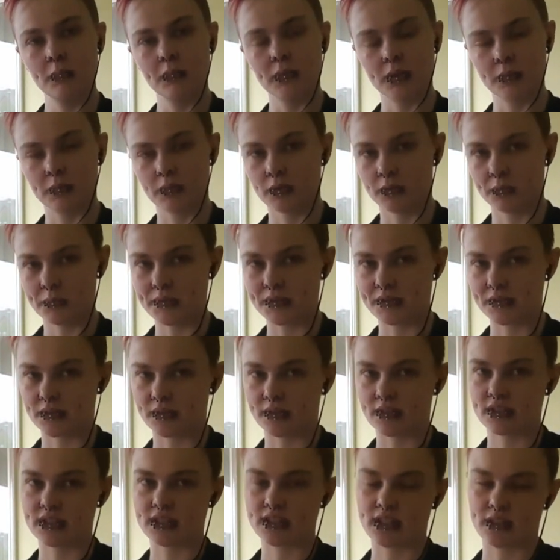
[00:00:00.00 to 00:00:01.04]
My appointment's on
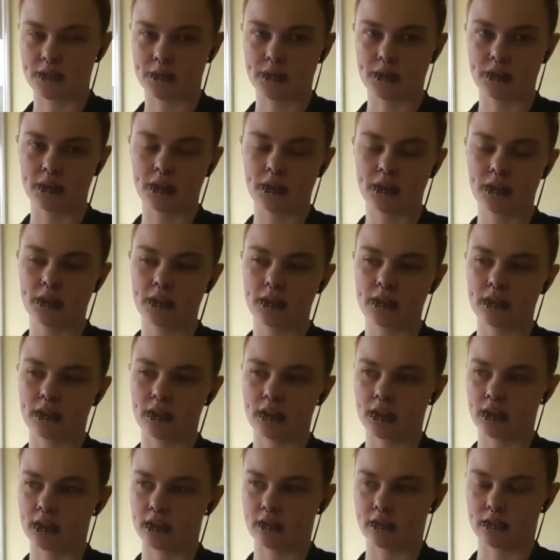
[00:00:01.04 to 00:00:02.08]
the 7th
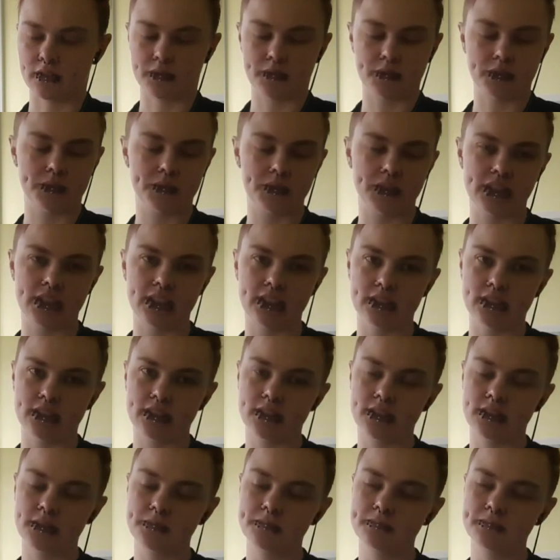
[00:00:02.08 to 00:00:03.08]
and on the 15th.